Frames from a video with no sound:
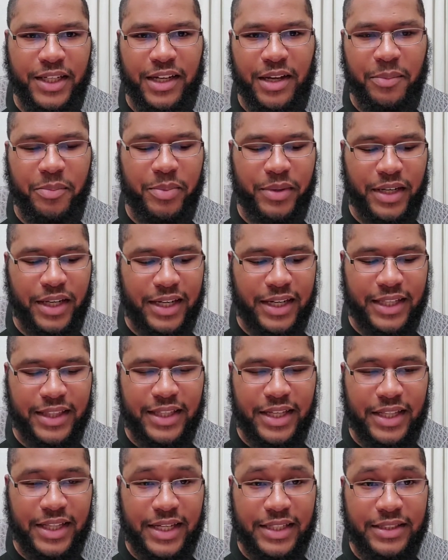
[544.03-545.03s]
company, and I
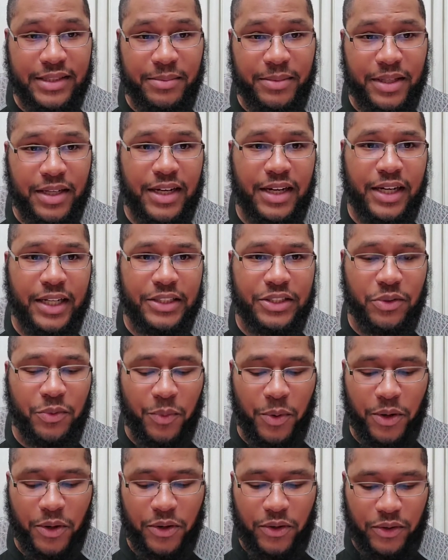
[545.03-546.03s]
think that's something they need to
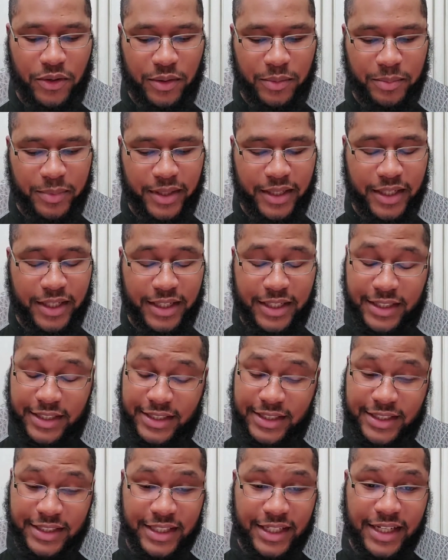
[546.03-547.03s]
work on,
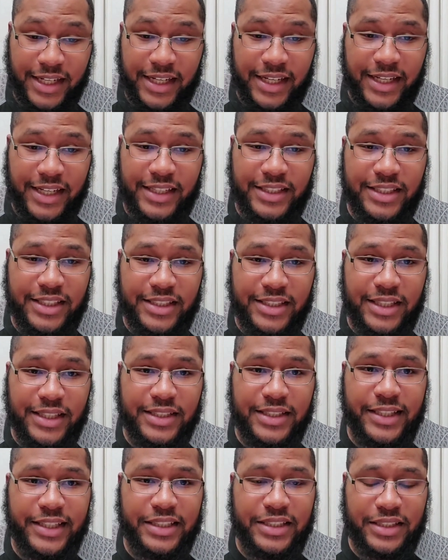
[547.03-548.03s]
because it
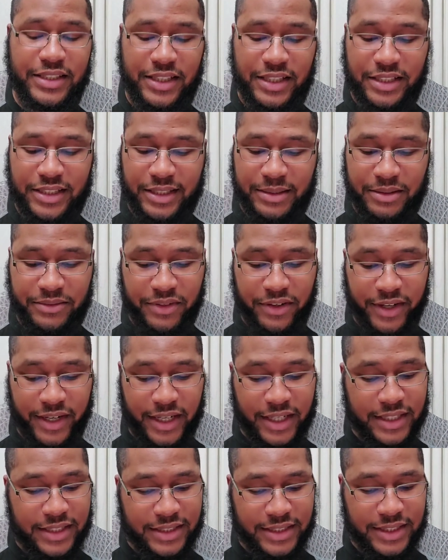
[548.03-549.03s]
seems very
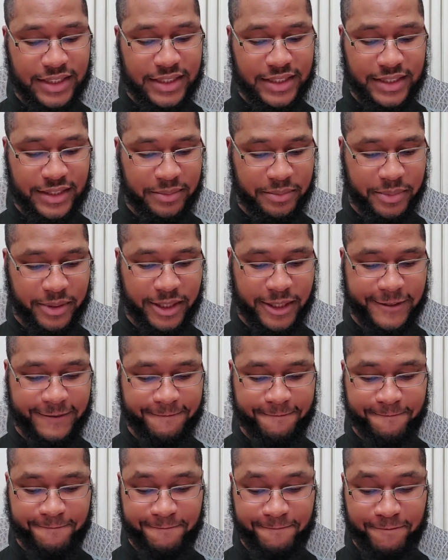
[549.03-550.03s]
inconsistent. But
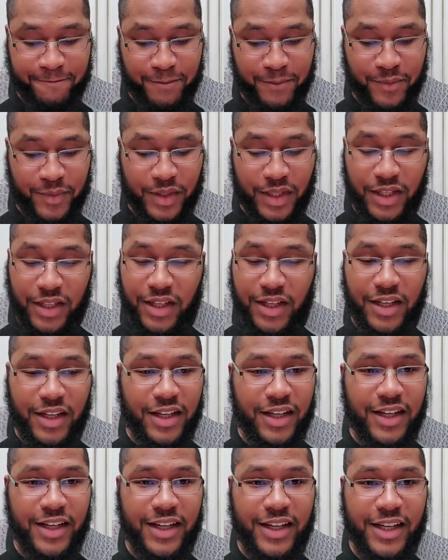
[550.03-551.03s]

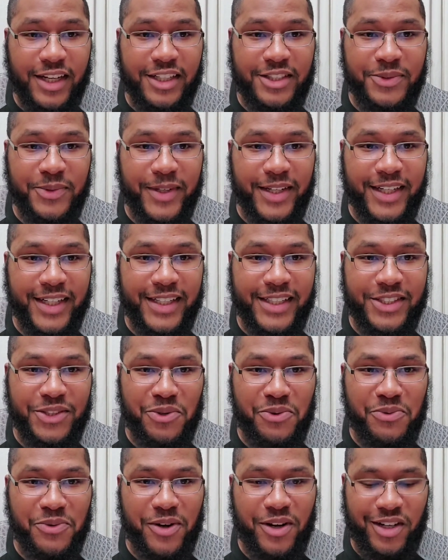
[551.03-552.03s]
it is what it is so
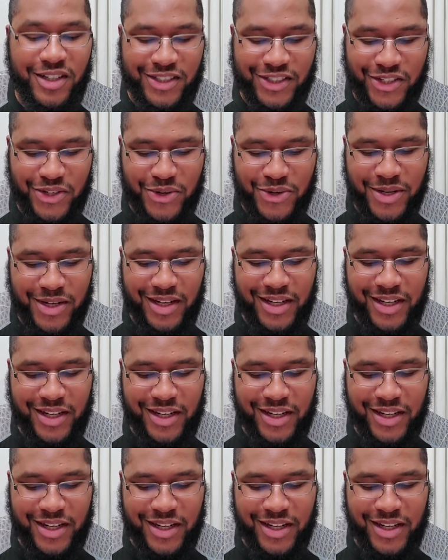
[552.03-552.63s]
far. So